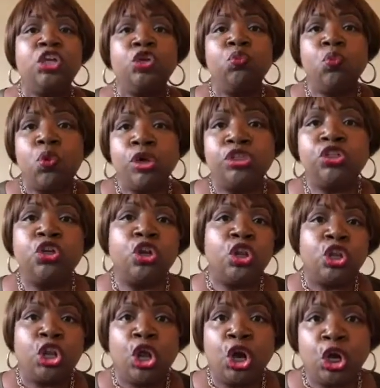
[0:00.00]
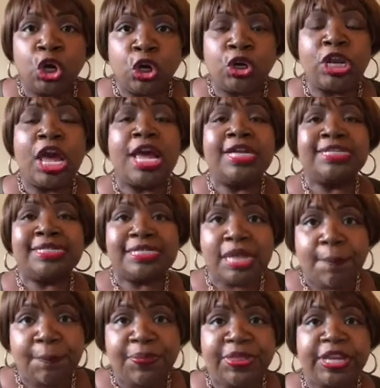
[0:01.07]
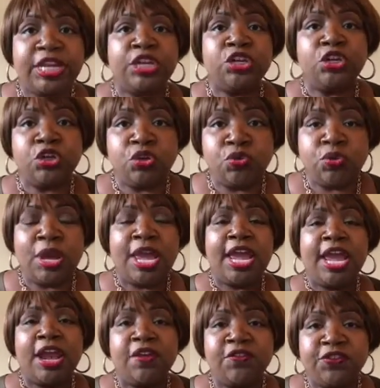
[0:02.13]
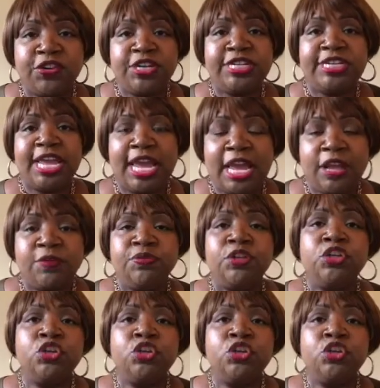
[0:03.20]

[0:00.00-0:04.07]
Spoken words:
You want to learn something new every day.